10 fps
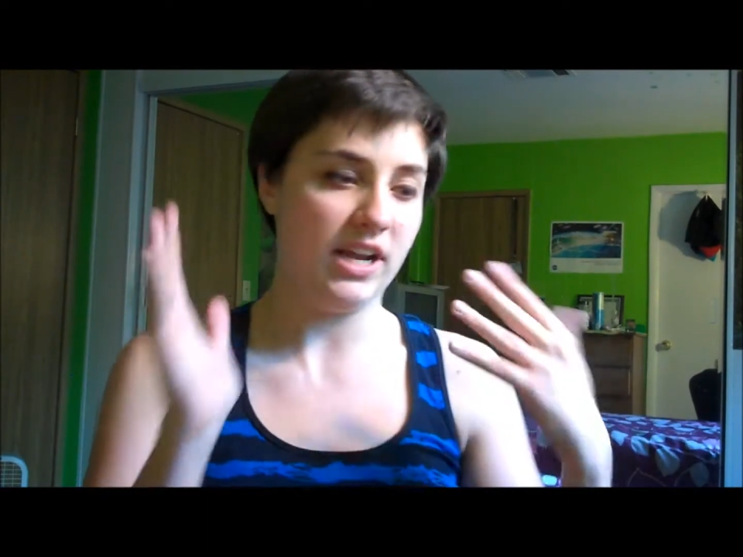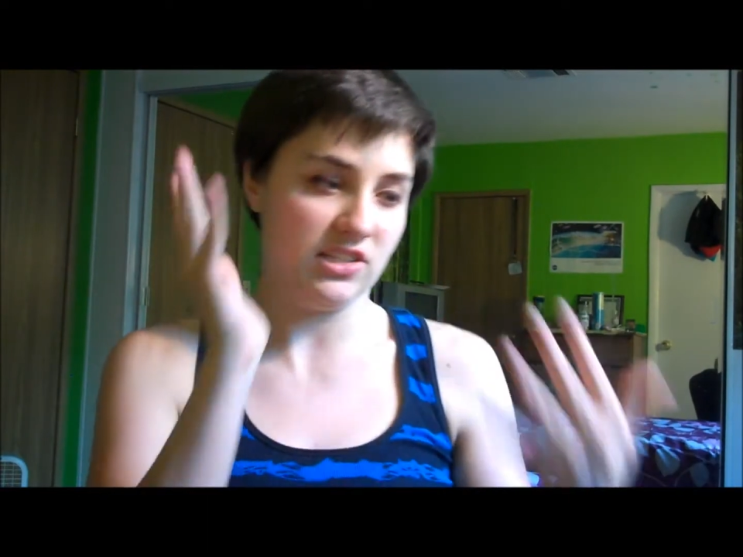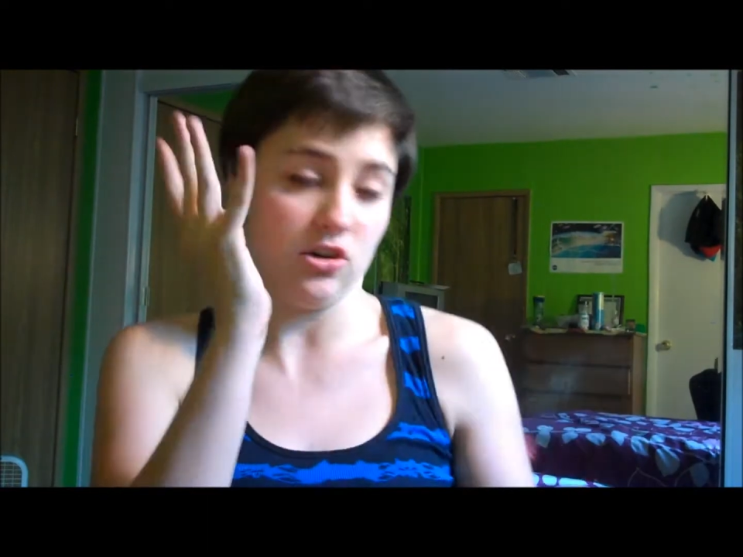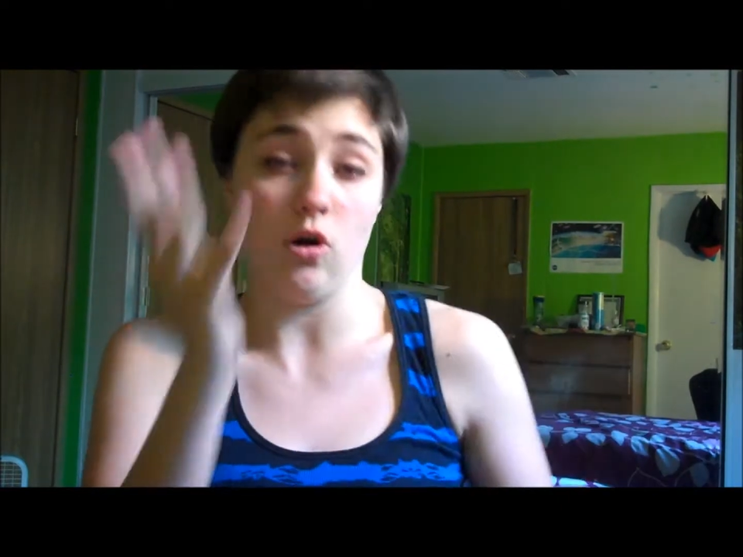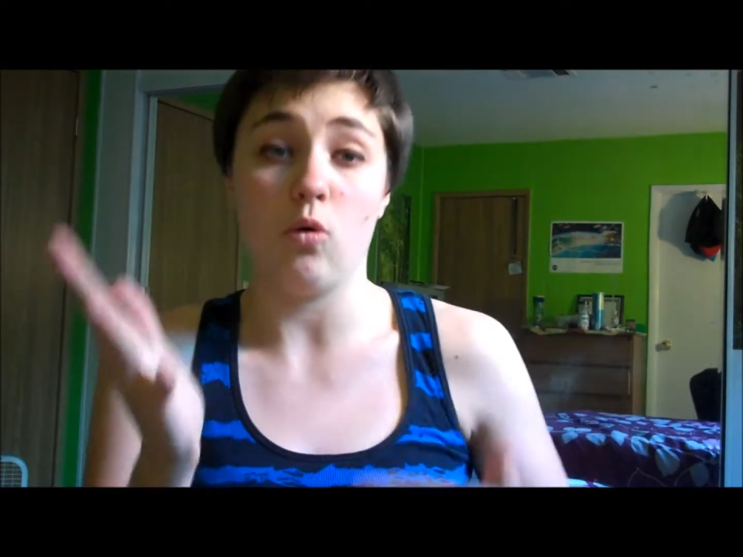
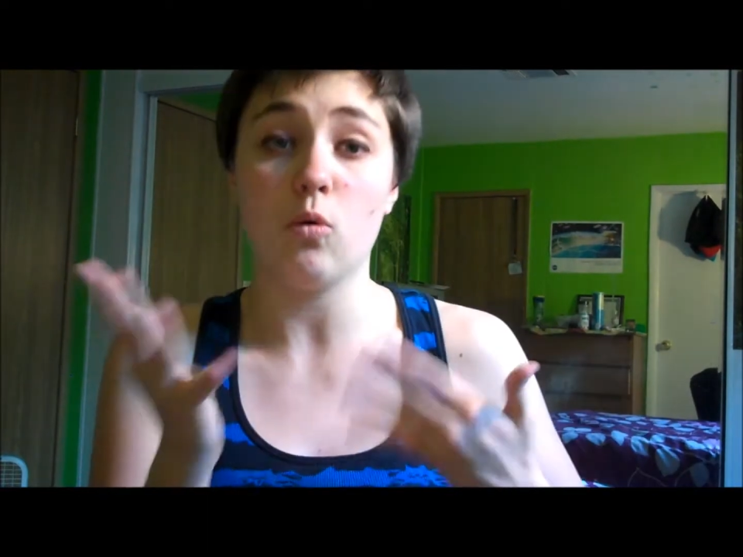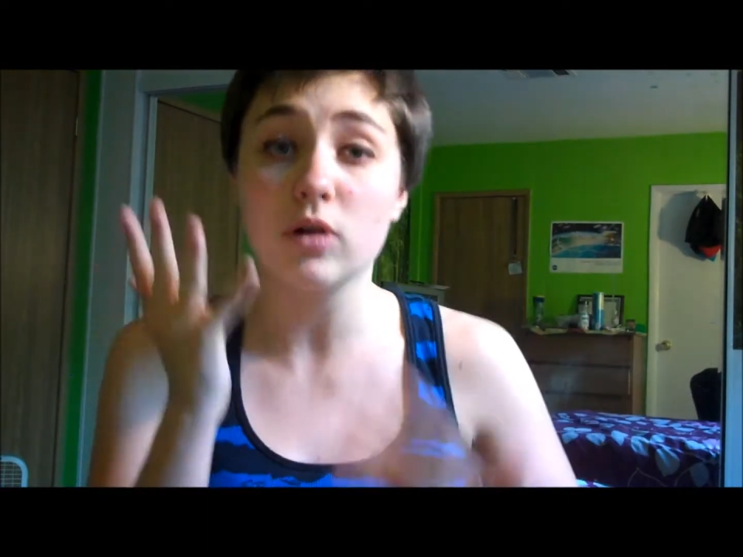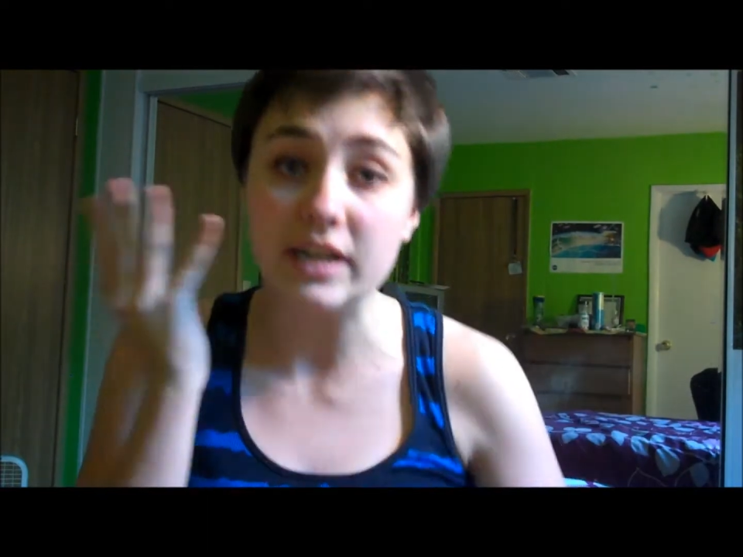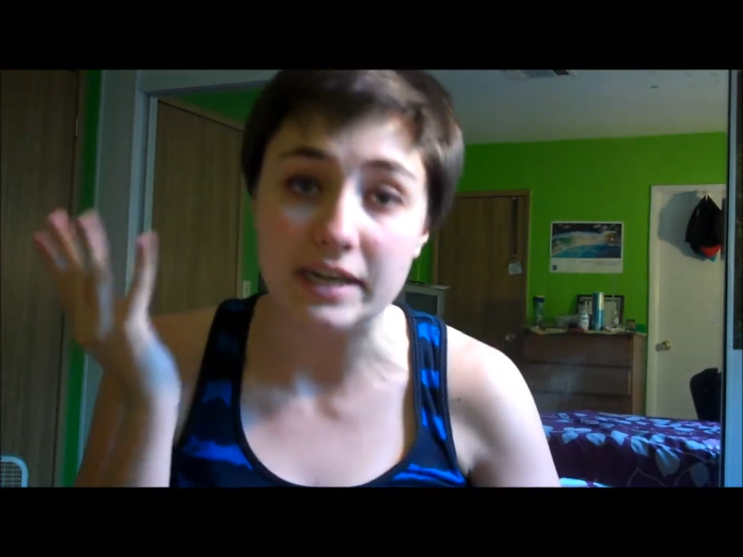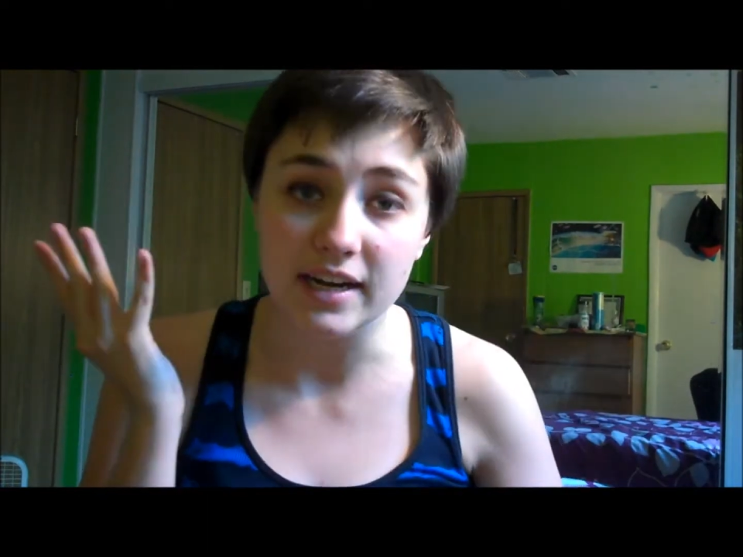it's all
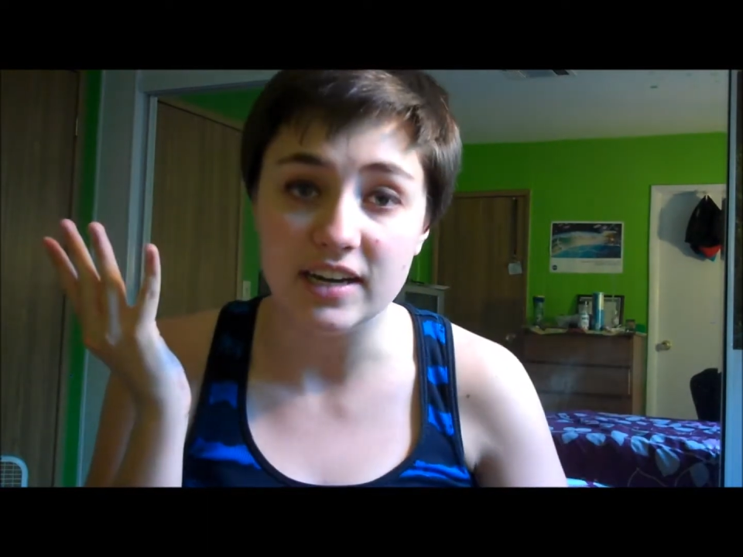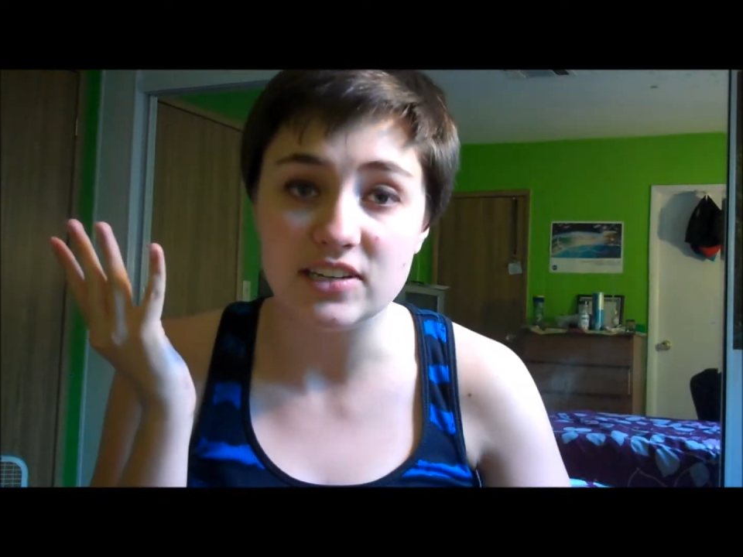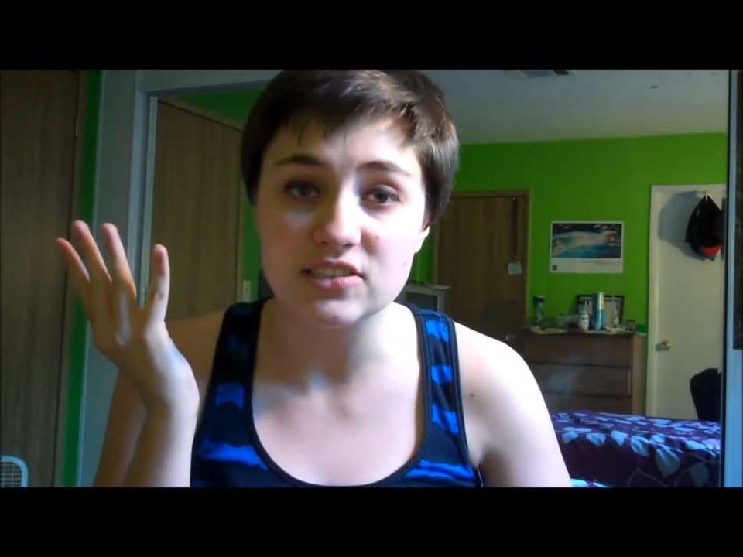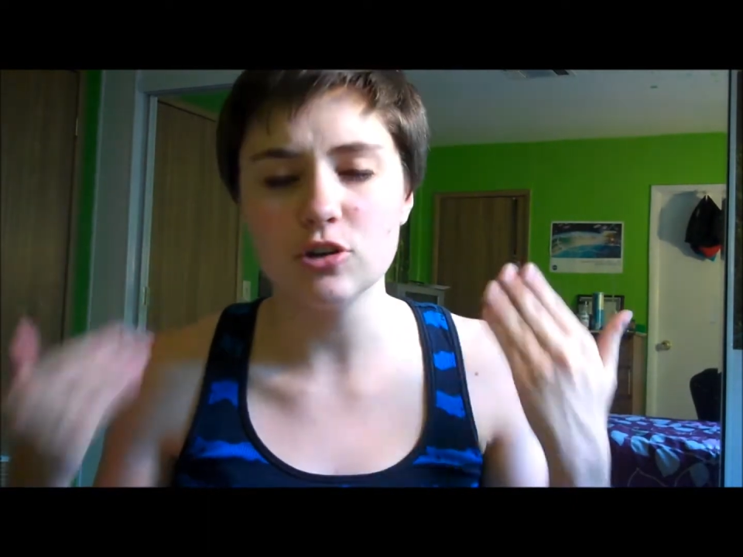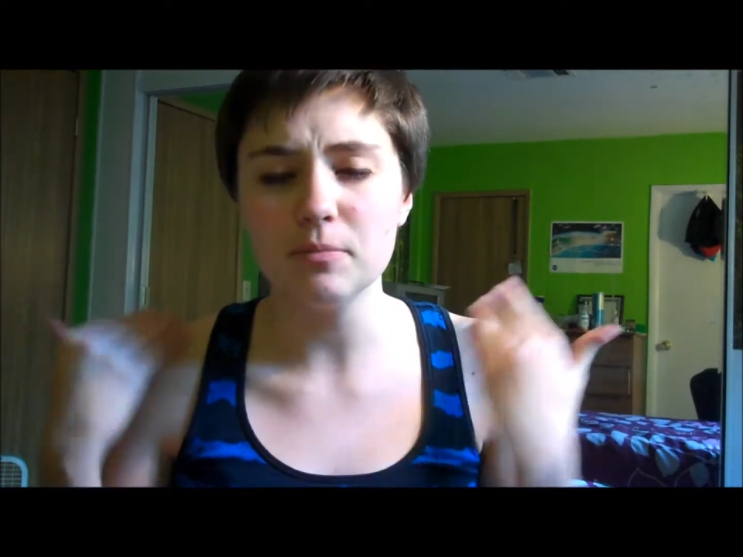organized.